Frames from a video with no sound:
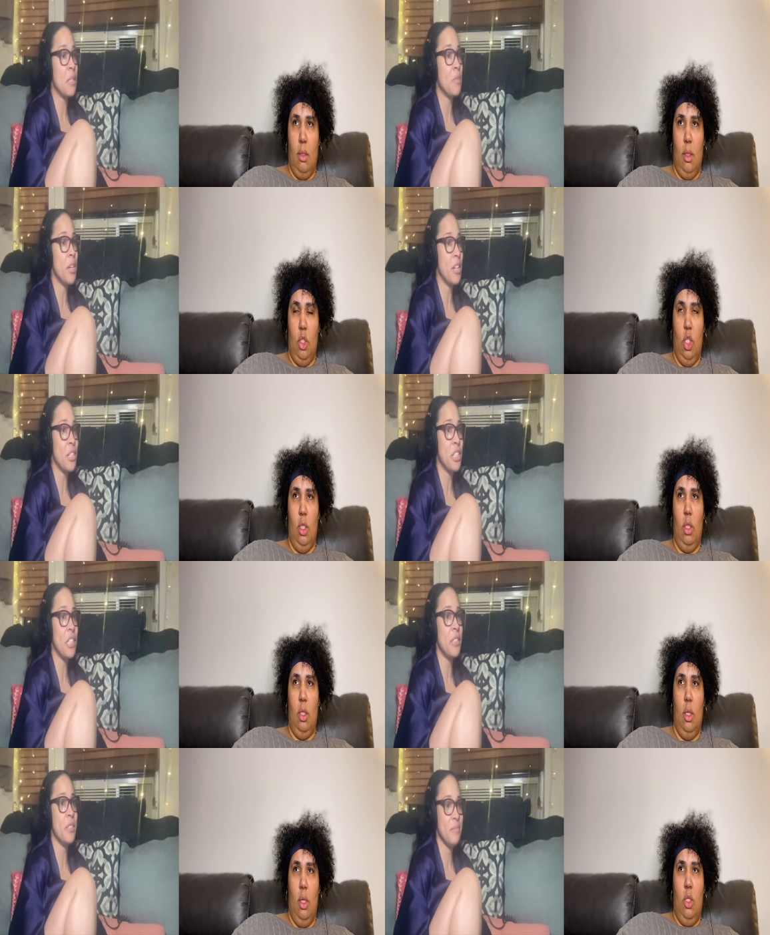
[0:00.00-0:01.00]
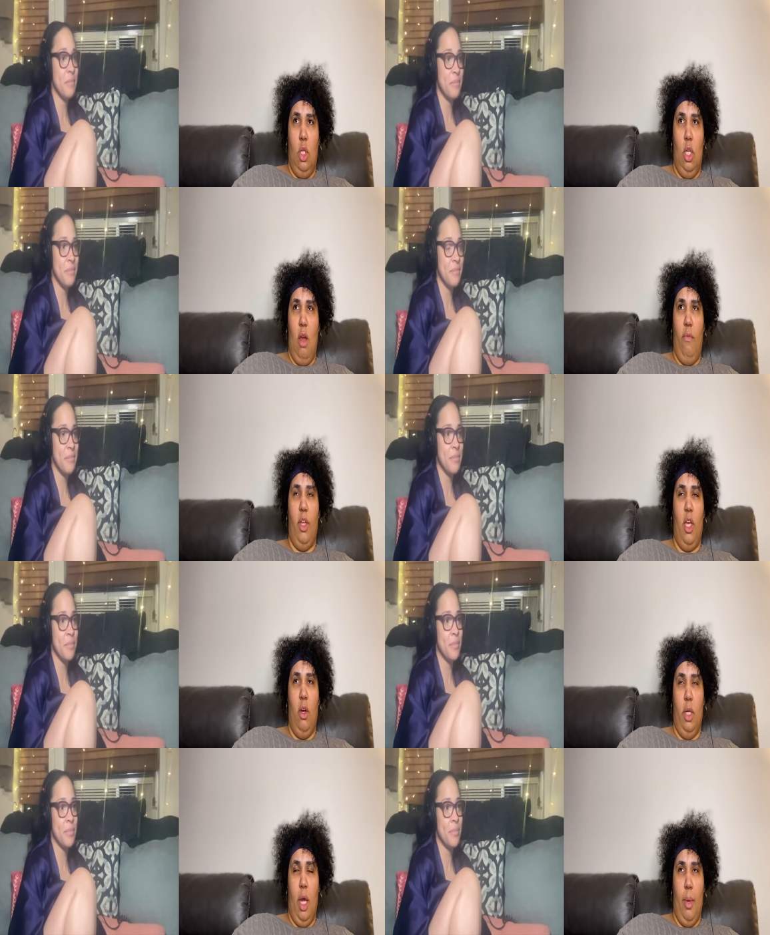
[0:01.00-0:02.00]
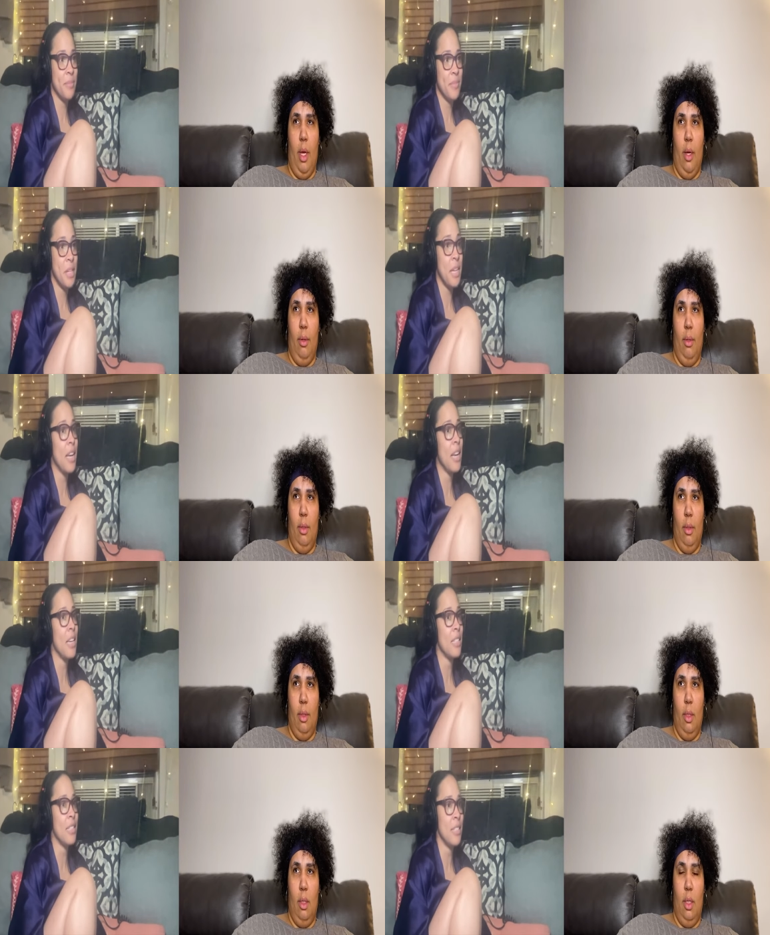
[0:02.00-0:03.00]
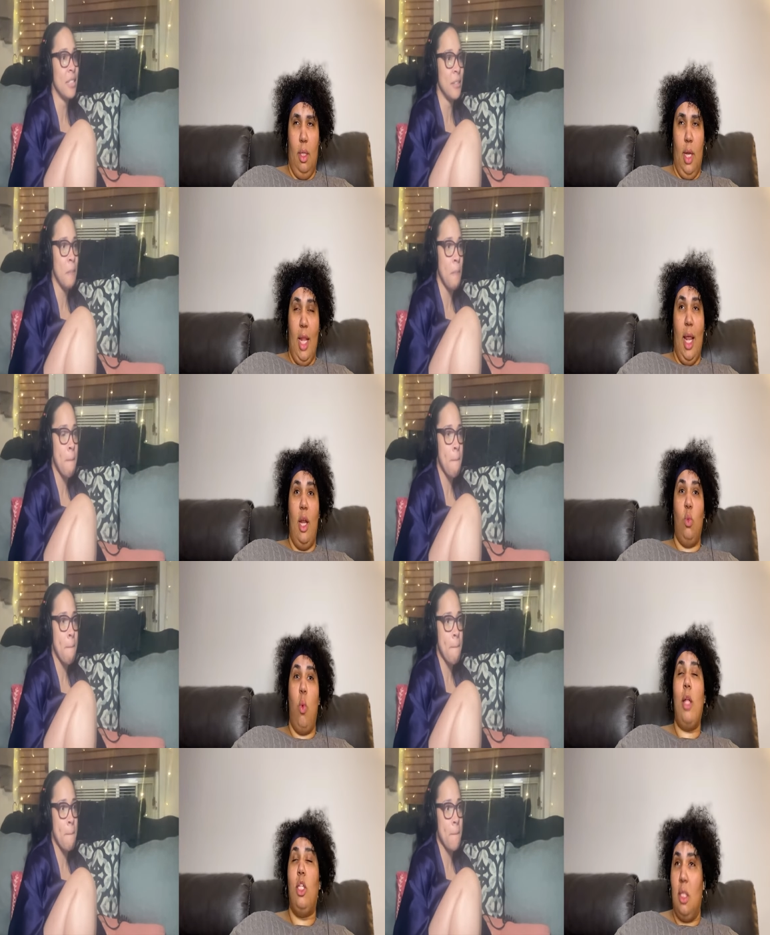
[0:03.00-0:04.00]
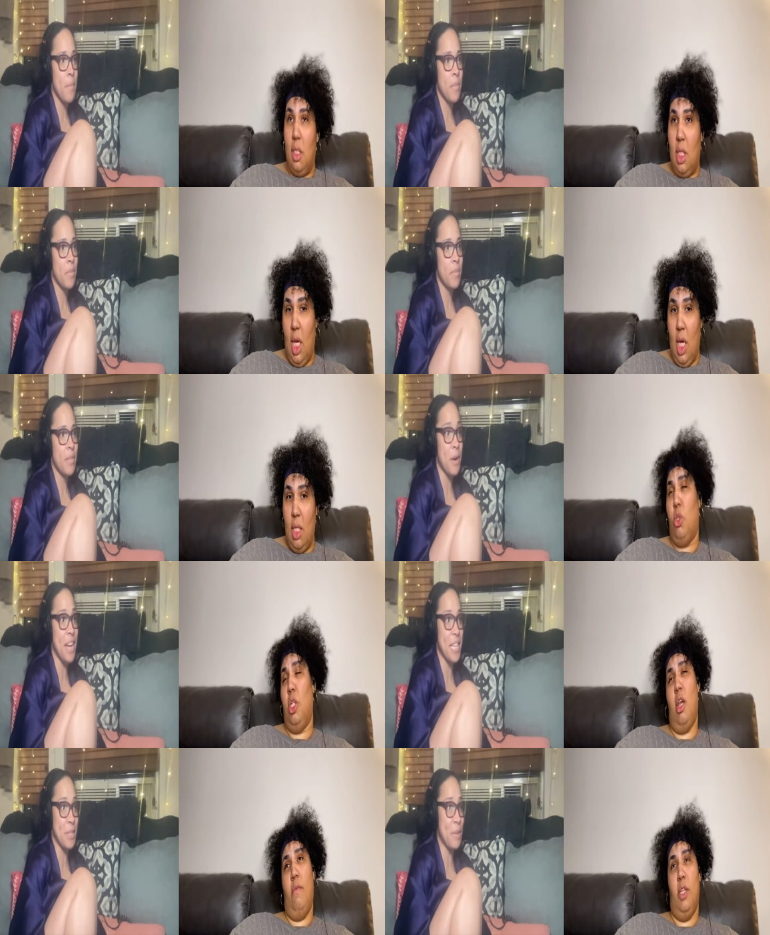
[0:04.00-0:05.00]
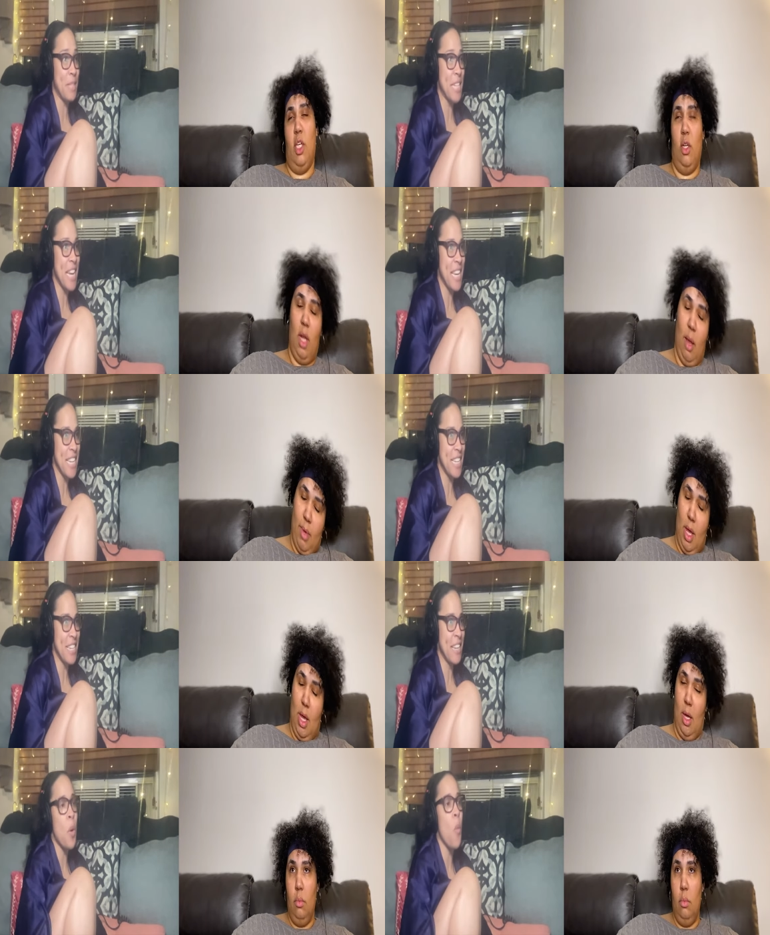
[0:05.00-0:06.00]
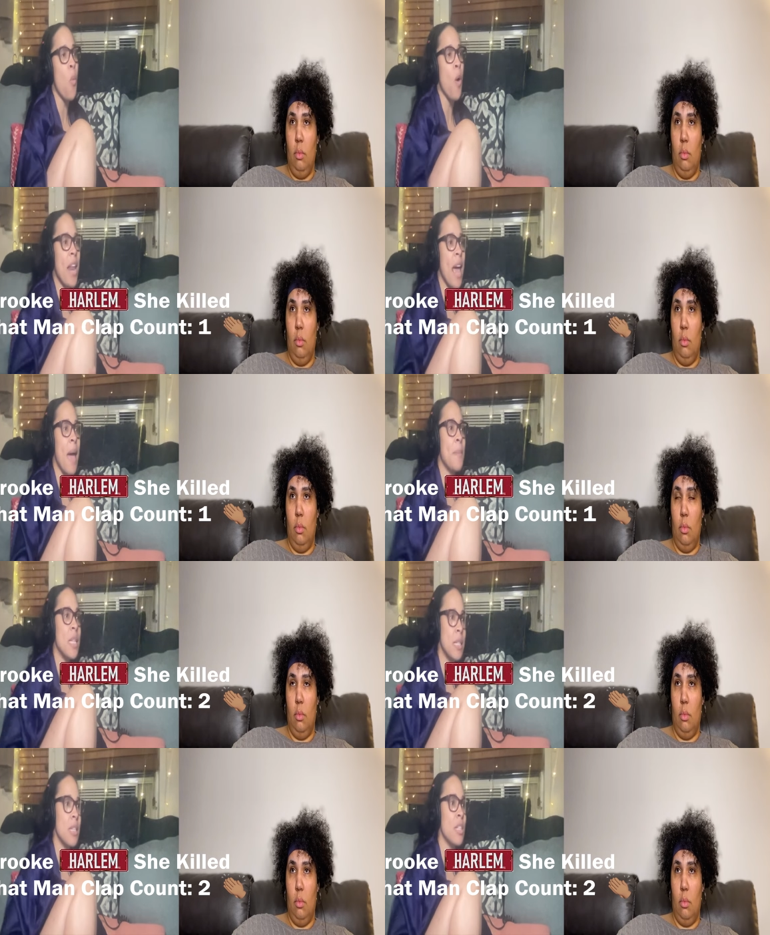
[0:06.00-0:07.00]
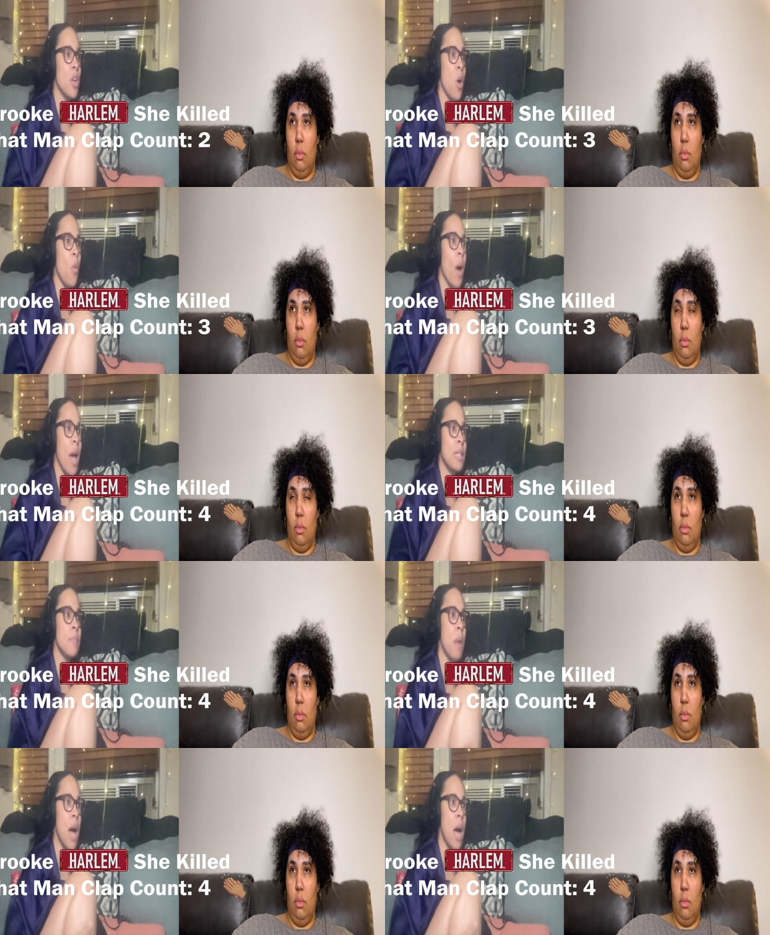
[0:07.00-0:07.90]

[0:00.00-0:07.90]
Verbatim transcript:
Speaker 1: is some dark shit. She definitely killed that man. Yeah, she did. They let us watch us as kids. She right, definitely killed that man.
Speaker 2: But what happened to Snow White's